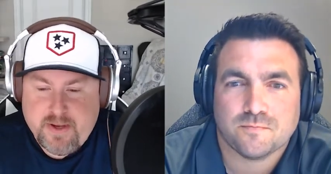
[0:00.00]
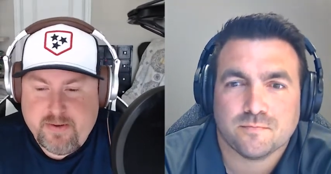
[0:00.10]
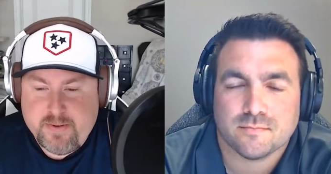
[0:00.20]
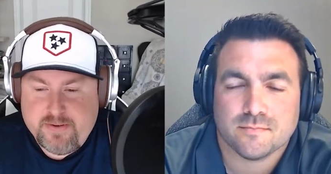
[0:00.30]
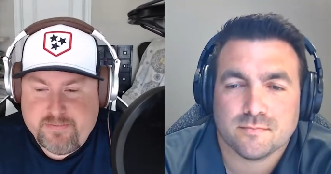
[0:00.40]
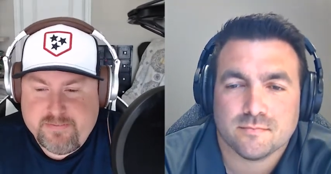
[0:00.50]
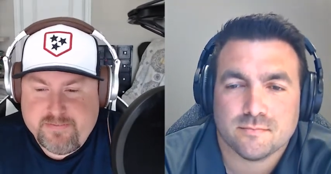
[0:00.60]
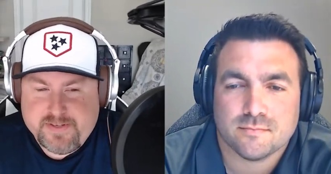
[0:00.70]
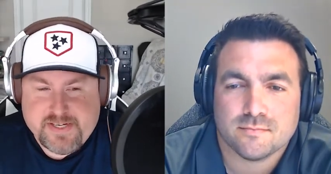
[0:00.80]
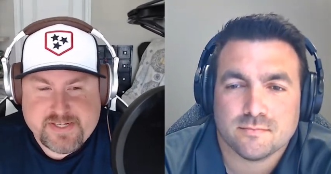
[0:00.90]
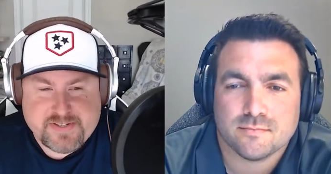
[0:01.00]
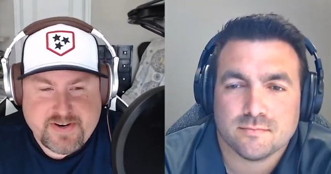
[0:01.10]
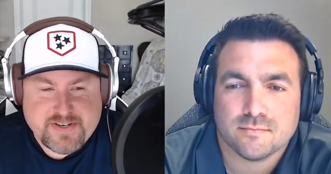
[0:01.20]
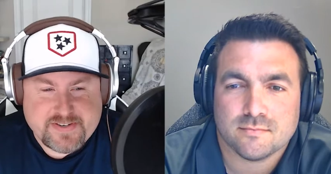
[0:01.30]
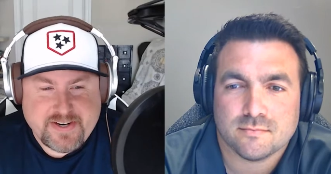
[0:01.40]
Speaker 1: being a bit
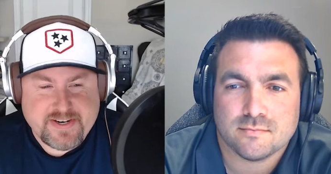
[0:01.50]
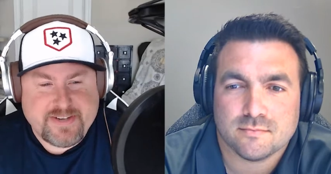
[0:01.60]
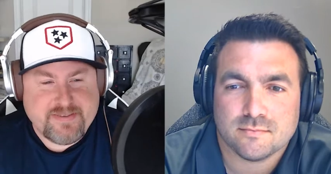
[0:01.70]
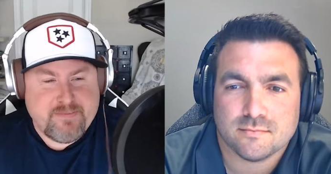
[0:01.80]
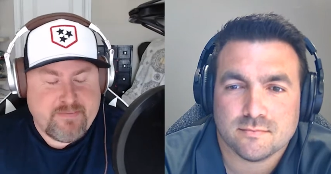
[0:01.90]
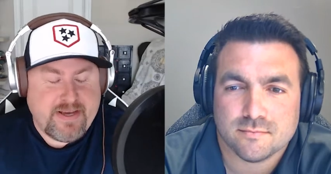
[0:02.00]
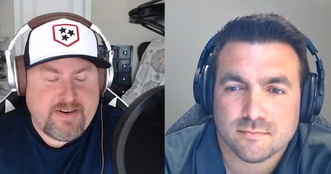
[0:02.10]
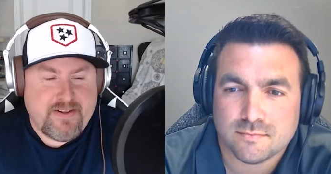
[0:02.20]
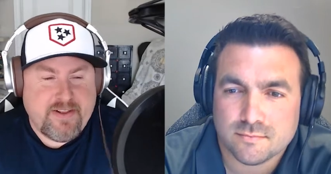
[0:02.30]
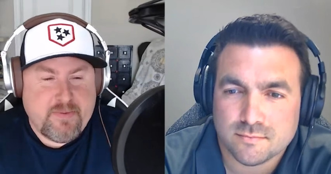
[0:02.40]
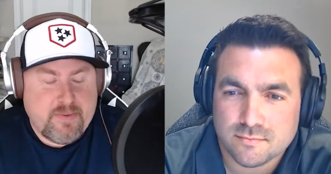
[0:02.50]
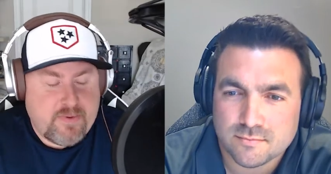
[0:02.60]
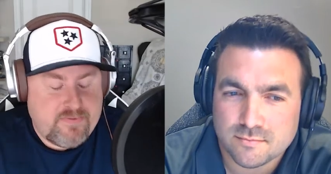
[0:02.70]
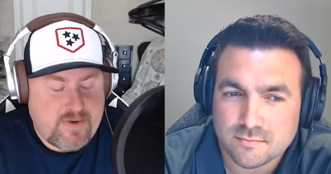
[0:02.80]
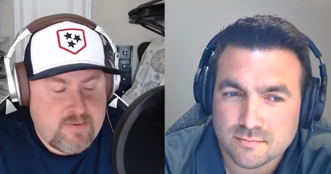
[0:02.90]
facetious, right? And trying to make it a little bit
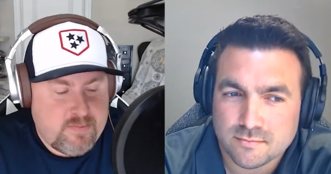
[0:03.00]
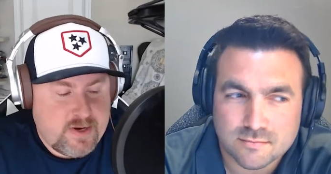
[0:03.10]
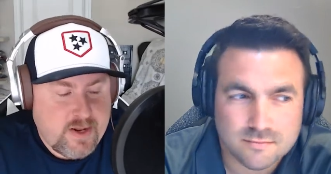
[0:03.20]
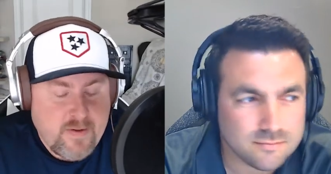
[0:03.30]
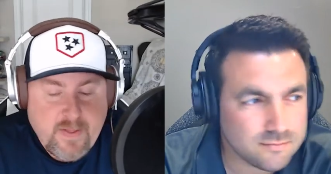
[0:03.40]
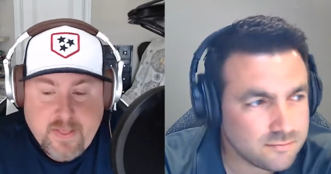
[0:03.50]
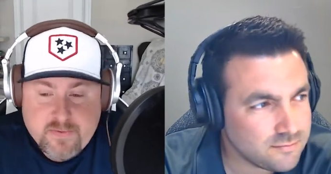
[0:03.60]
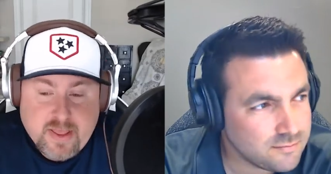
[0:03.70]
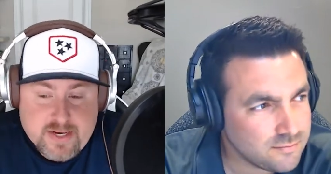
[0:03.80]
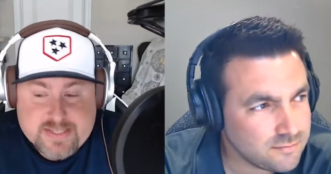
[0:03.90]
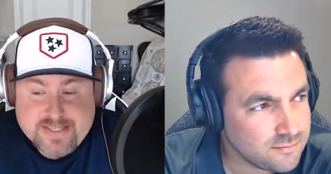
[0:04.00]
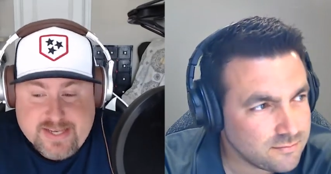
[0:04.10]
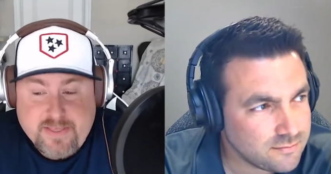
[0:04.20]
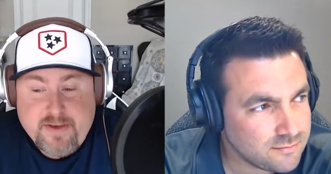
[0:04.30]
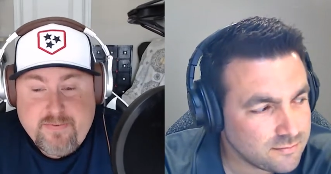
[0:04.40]
more fun, but the reality is
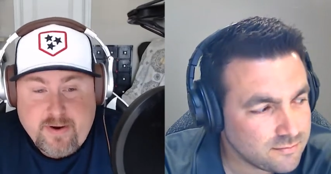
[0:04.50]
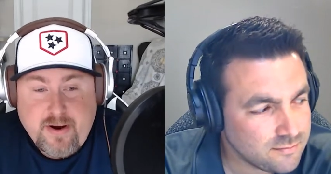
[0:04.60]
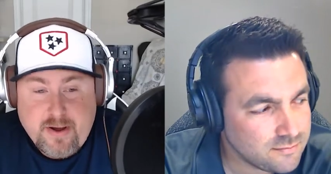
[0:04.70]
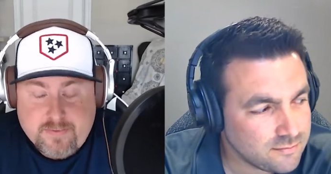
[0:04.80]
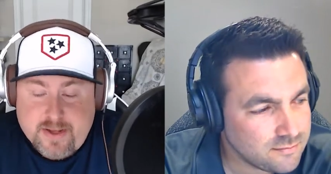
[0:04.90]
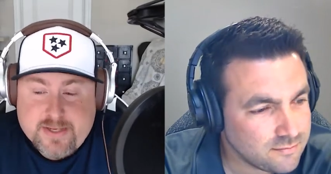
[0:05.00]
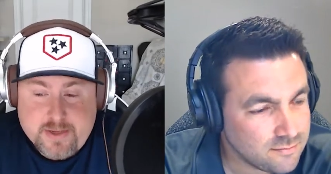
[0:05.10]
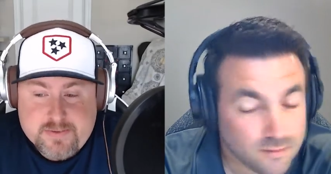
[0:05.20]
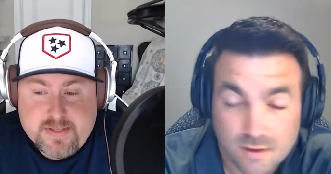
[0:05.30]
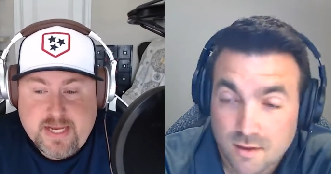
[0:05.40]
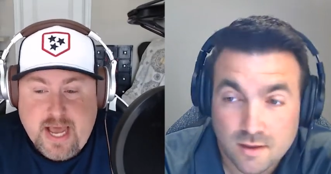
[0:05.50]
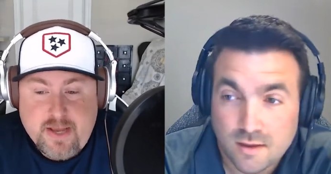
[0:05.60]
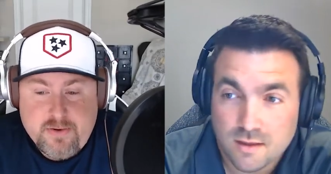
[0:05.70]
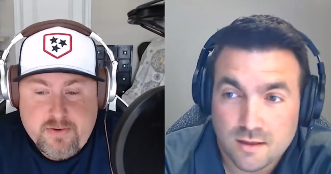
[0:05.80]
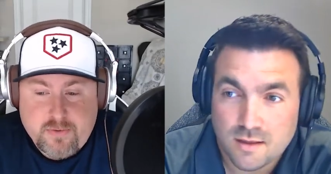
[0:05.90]
it's not that far off. A lot of times the
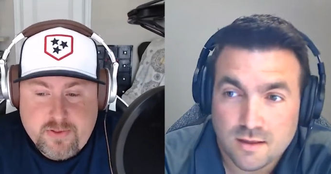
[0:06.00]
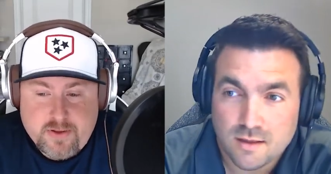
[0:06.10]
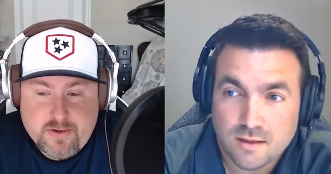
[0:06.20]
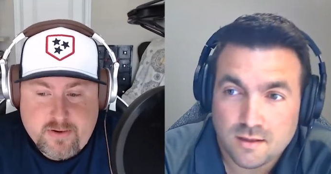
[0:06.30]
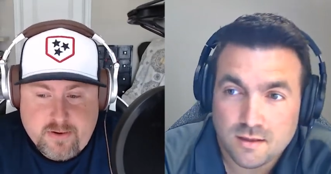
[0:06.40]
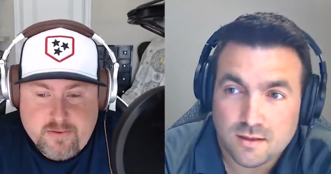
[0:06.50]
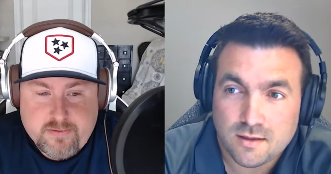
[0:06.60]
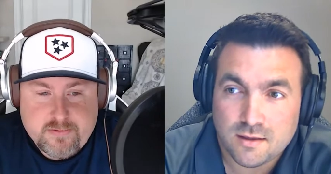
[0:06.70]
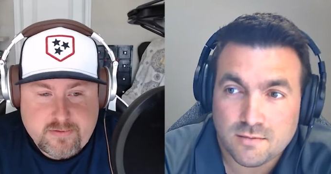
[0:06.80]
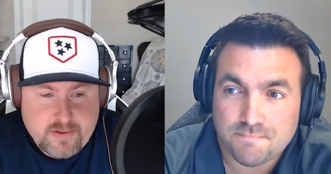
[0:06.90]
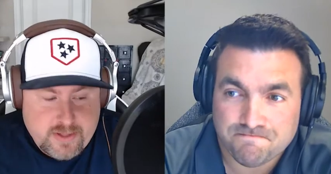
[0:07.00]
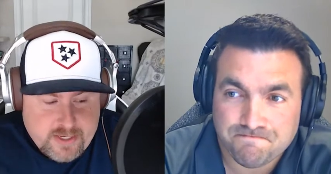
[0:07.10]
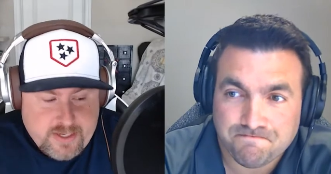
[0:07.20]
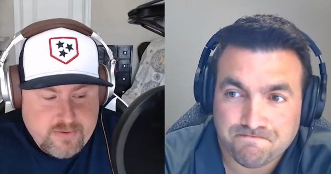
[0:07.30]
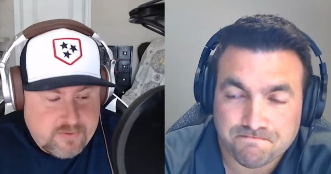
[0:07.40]
guy or the girl or the
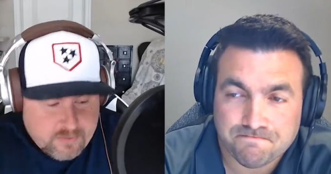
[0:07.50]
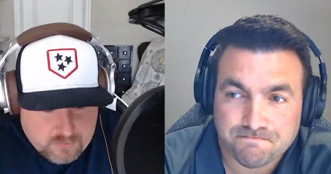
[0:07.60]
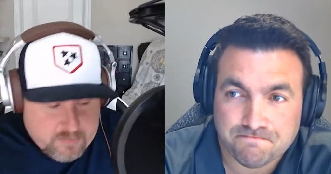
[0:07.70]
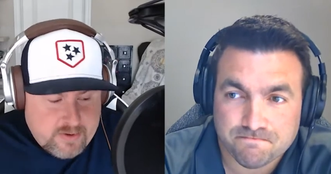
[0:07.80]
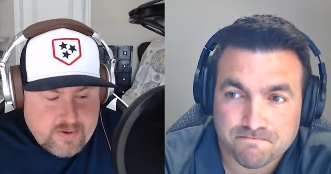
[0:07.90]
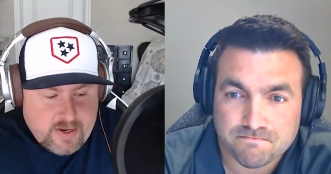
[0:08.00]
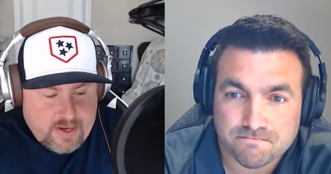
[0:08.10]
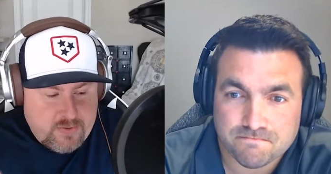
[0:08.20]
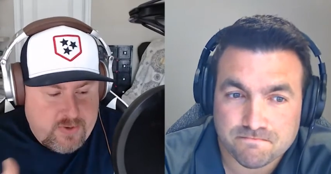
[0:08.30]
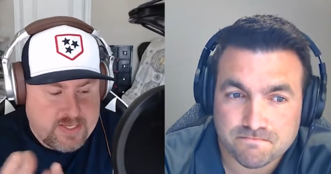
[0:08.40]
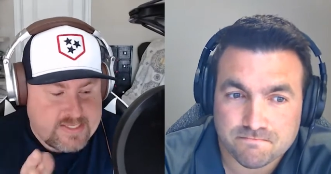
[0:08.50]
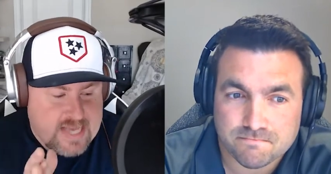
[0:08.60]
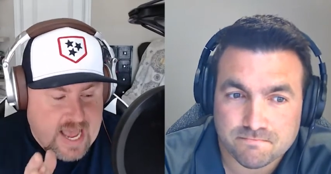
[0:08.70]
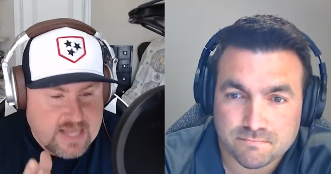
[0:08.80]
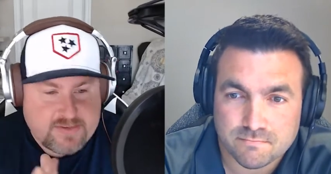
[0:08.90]
lady or the woman uh, who
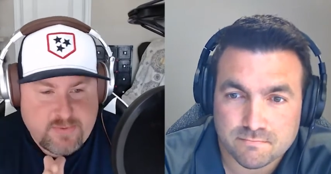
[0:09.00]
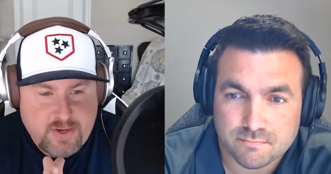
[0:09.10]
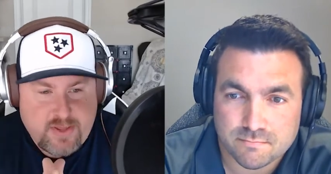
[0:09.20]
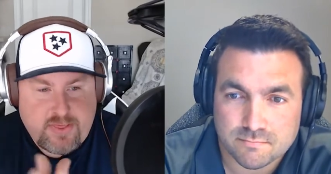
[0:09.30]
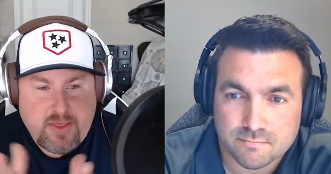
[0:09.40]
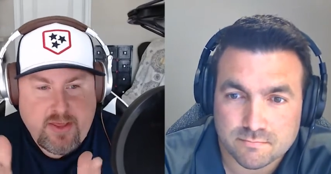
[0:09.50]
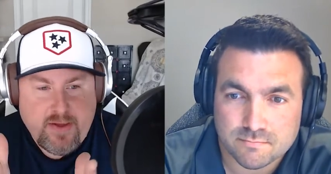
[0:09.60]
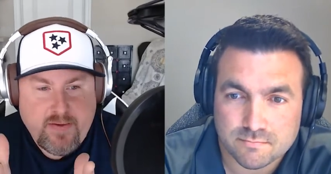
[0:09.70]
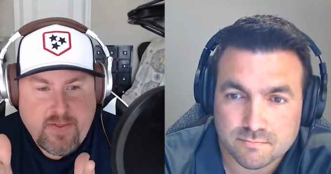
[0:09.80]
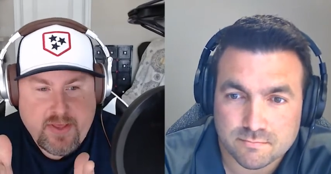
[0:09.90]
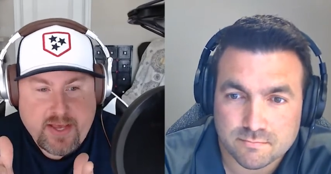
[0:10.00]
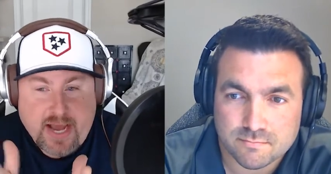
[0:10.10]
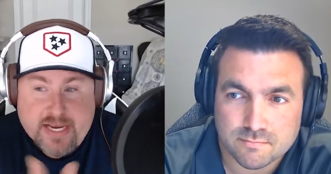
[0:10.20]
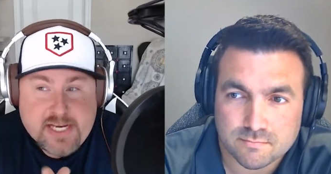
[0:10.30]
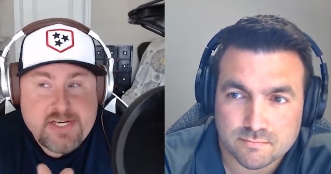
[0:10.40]
gets tasked with
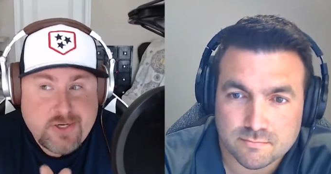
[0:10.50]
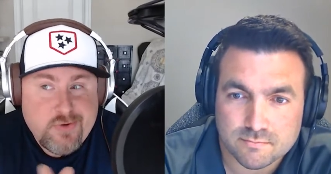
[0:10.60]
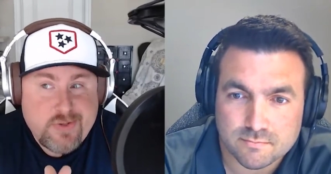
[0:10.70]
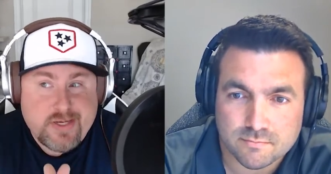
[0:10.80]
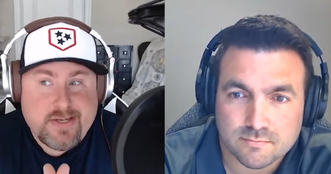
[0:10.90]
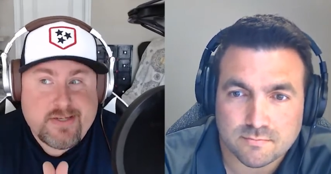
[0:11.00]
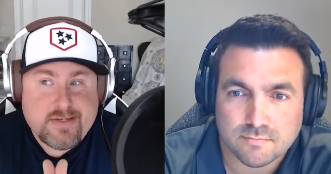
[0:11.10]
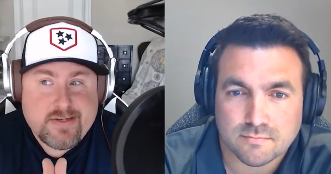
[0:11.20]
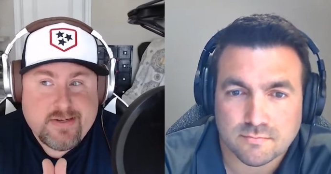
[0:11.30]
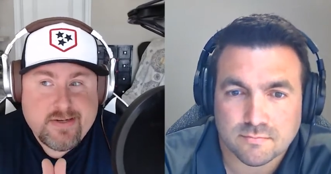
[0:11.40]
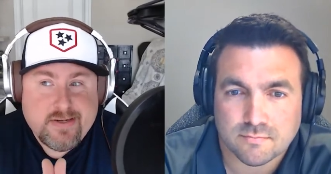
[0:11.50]
I need you to do this,